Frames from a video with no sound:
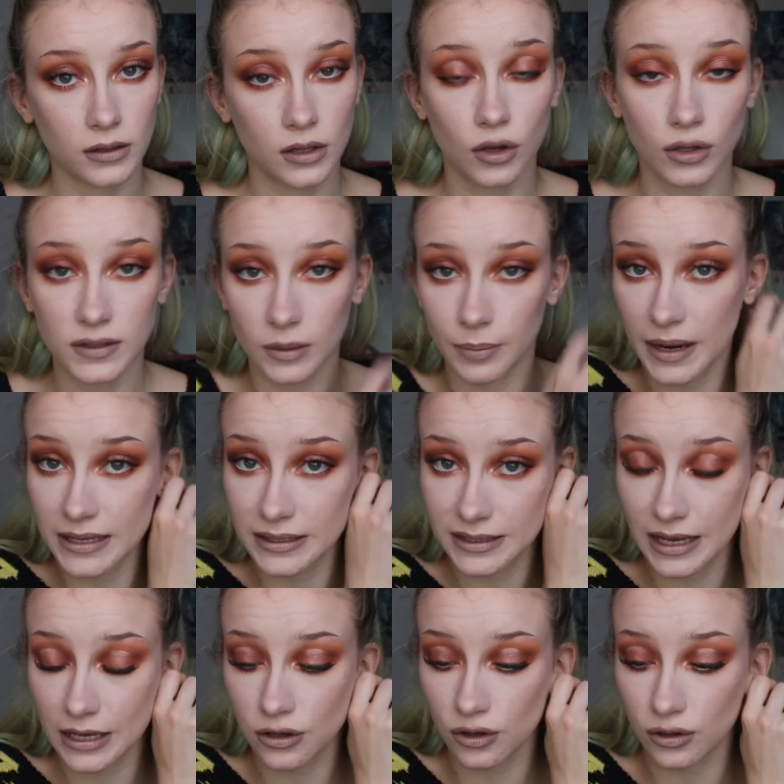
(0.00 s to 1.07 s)
You go to the plane
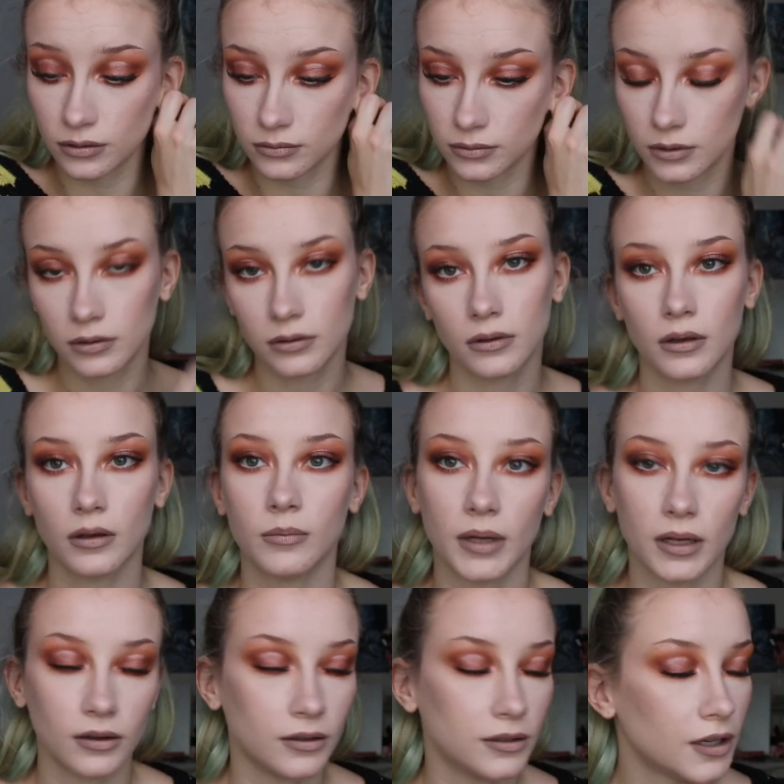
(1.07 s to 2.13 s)
station. Oh
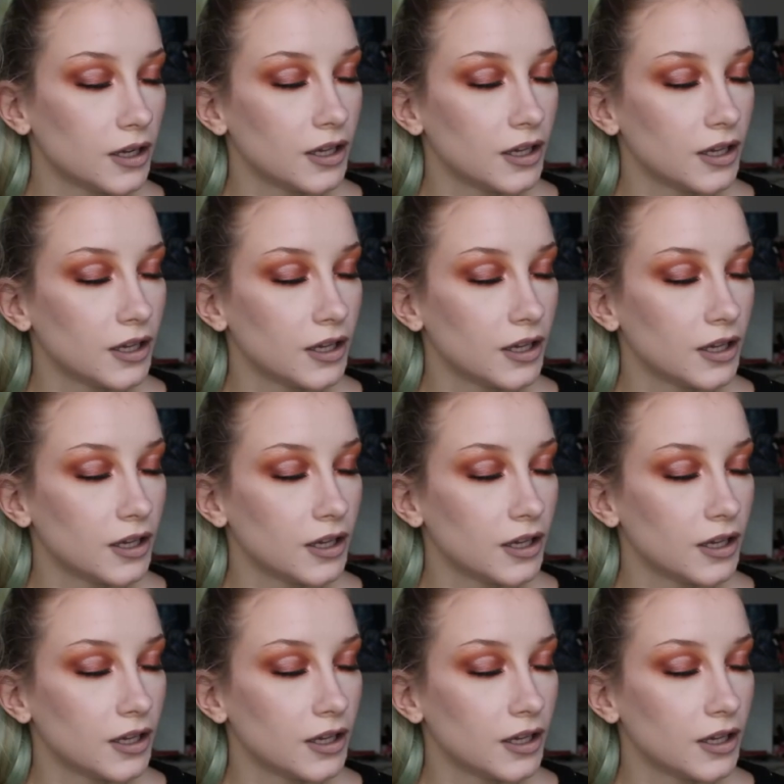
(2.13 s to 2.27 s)
my god.